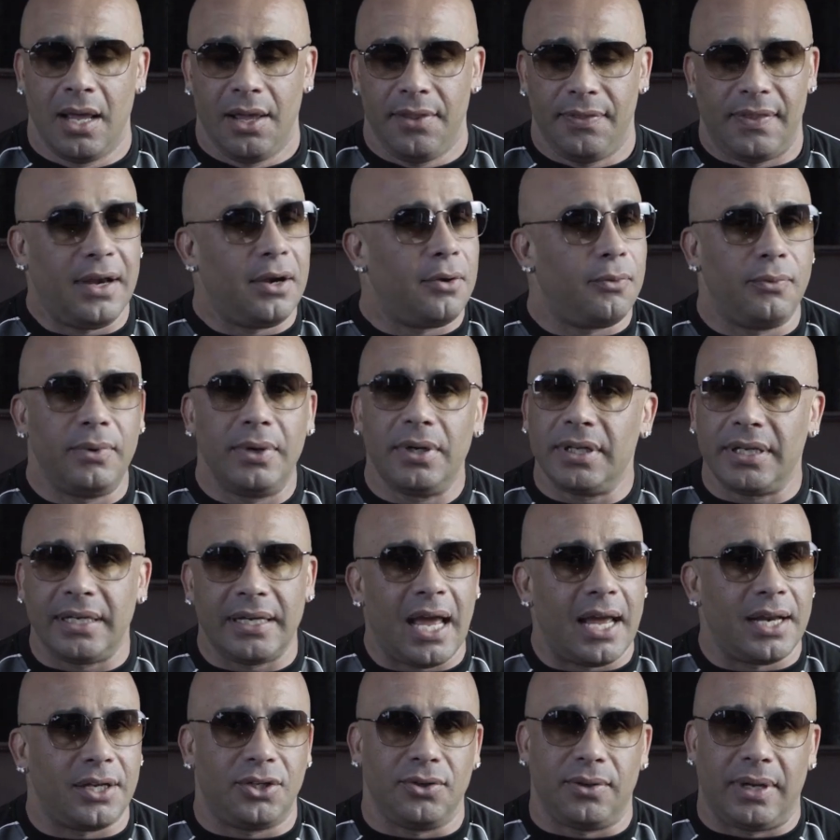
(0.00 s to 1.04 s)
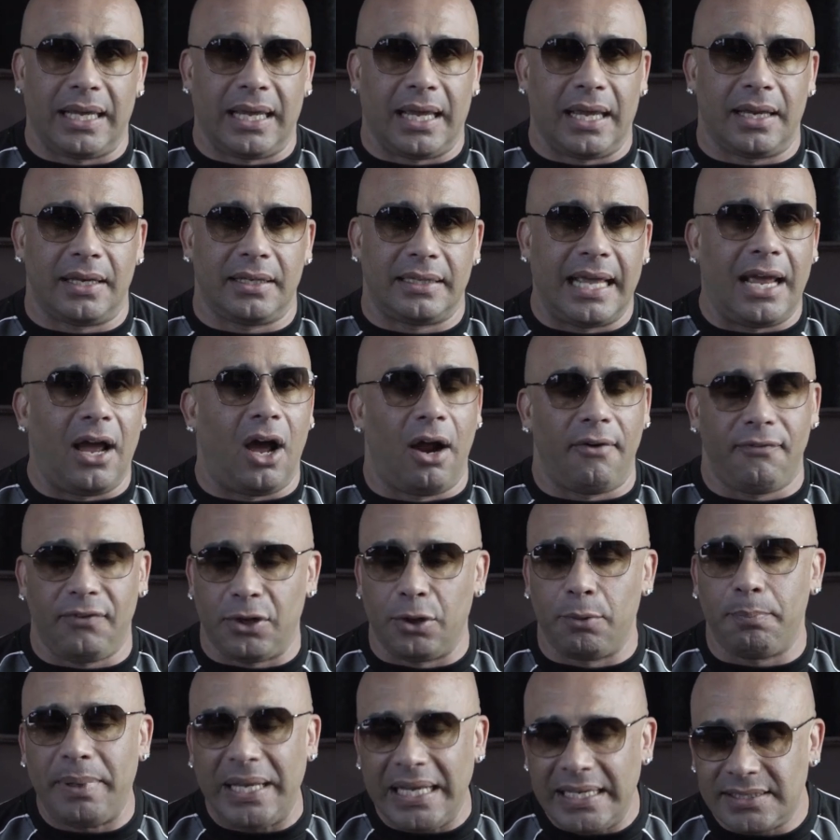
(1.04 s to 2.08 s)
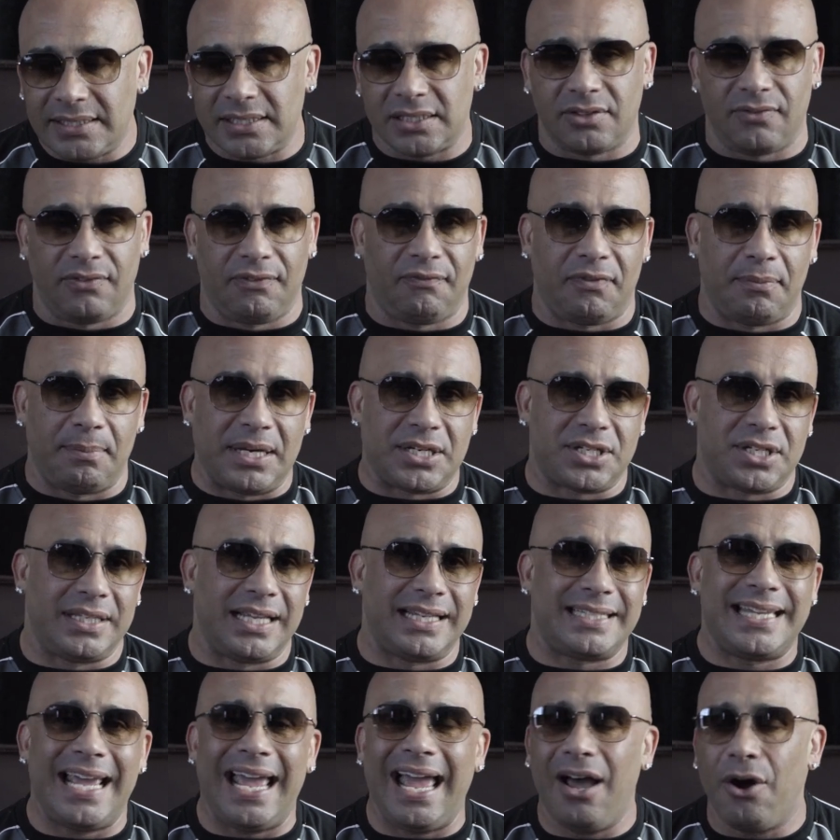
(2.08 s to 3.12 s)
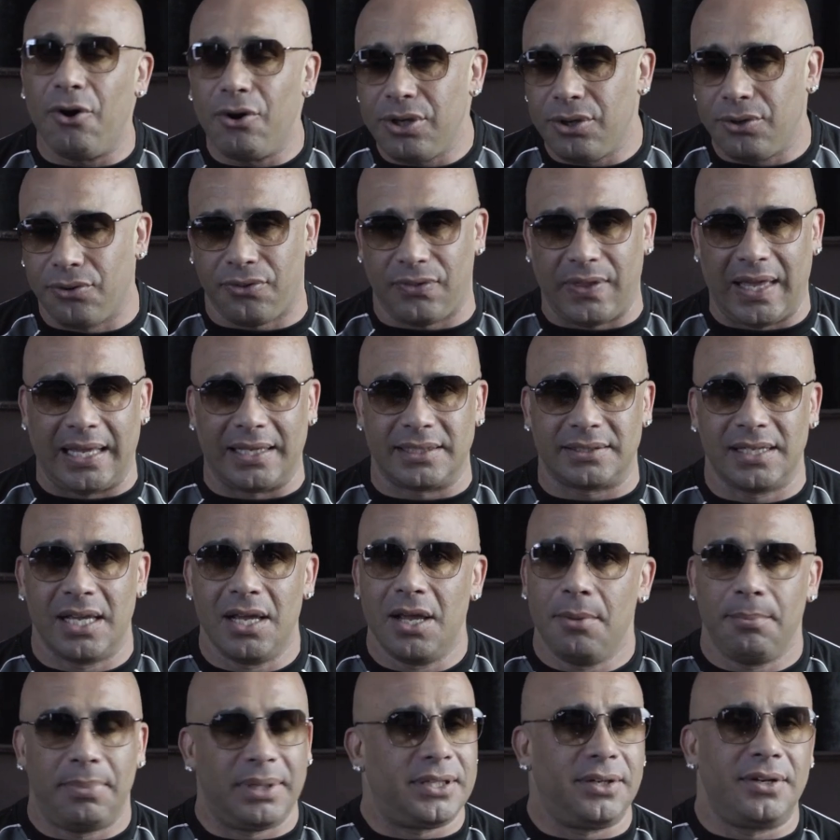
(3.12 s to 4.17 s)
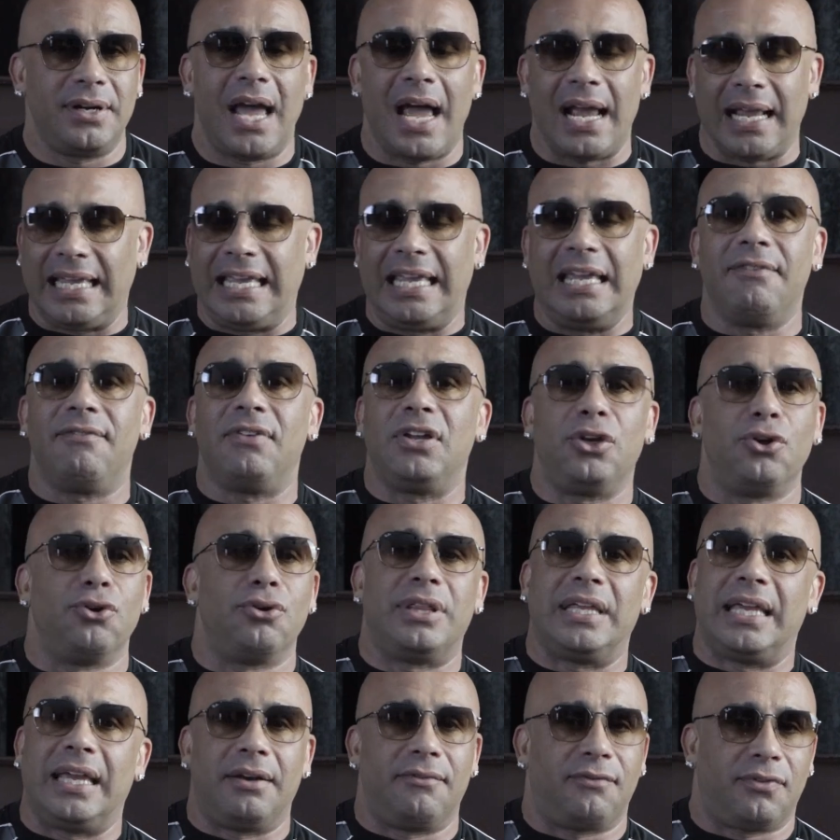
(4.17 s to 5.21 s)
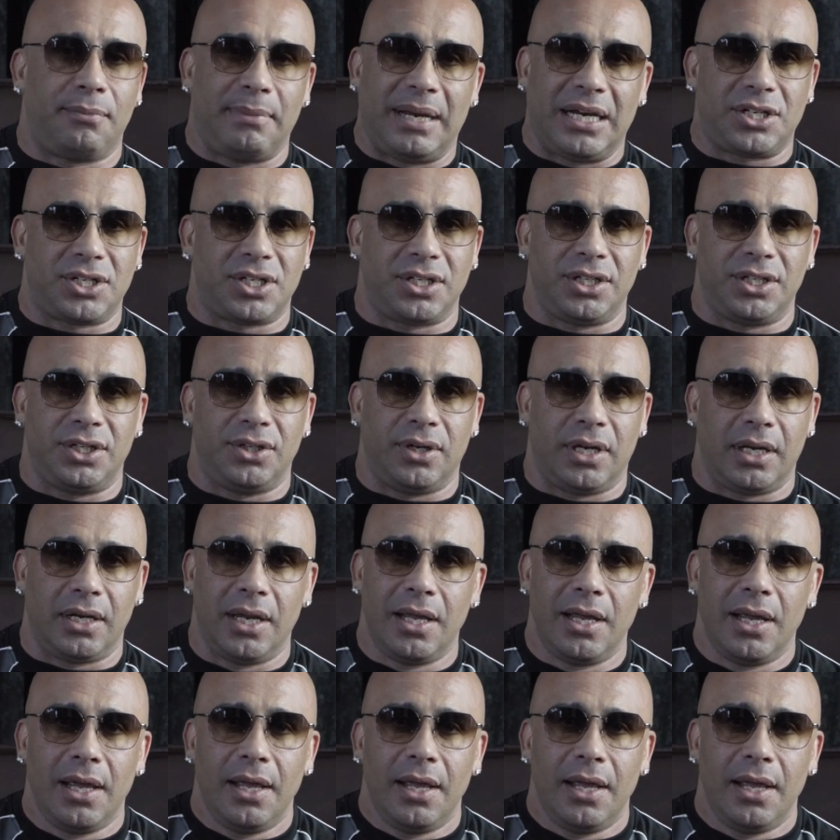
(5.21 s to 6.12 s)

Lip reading: They're really not doing it. They offer you pieces of information. They tell you things, but they're not giving you the information to do it.